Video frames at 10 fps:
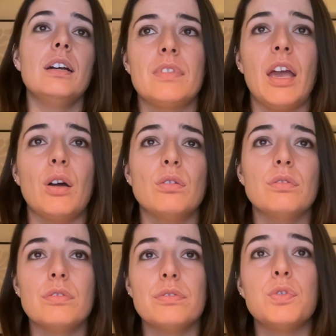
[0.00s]
Now,
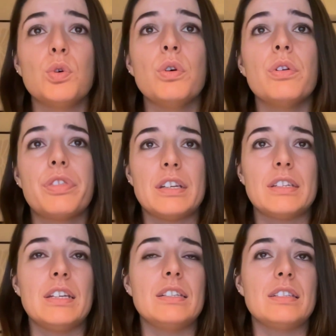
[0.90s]
full
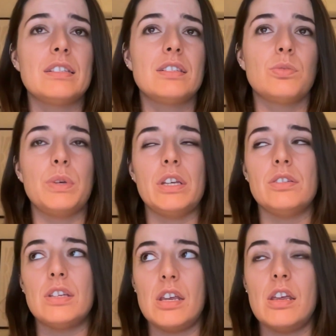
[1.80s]
thickness, we
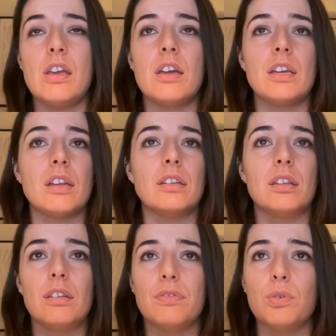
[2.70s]
see again
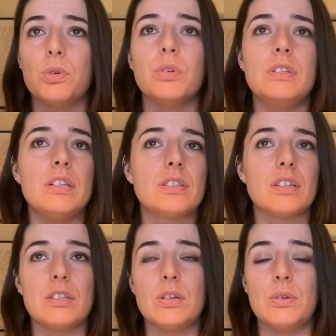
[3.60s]
full
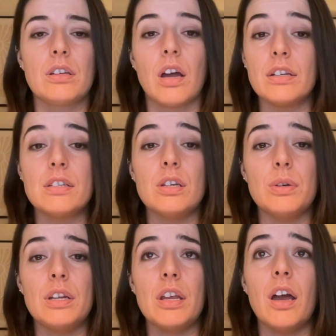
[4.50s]

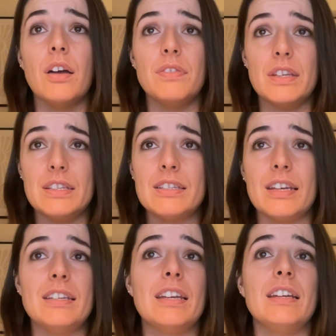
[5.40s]
discontinuity of the
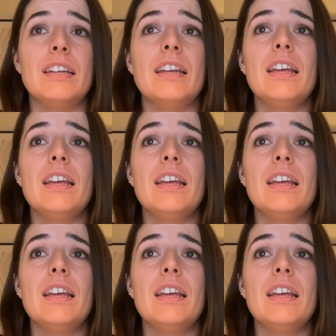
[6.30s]
tendon.